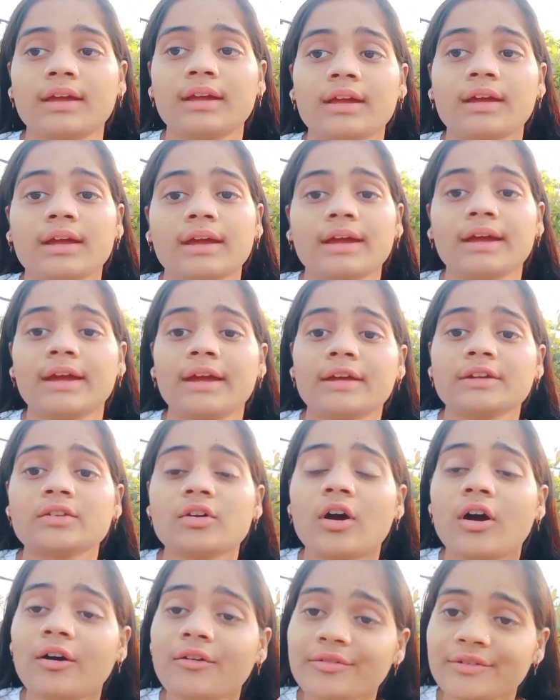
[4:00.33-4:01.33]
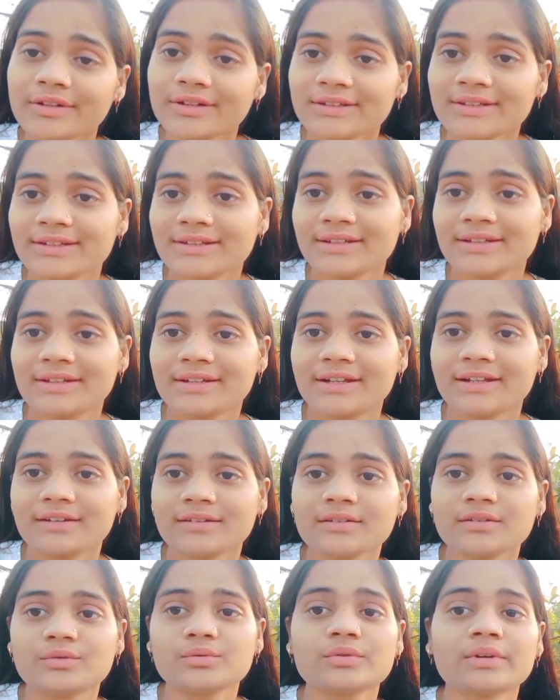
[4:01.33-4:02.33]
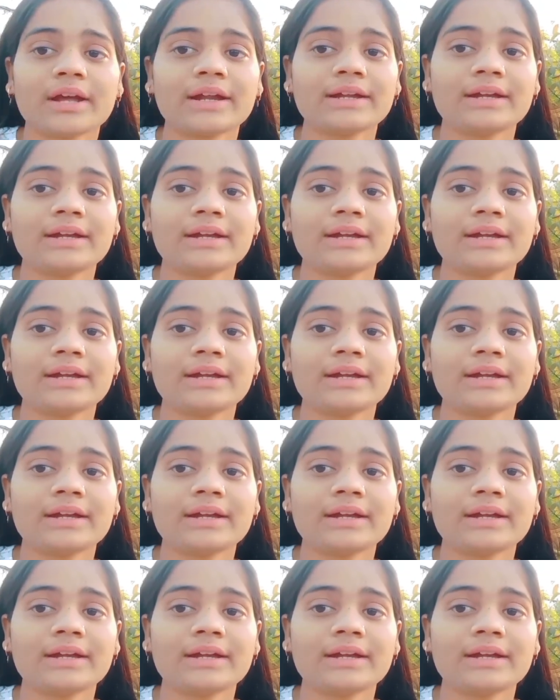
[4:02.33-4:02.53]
And after the reading you can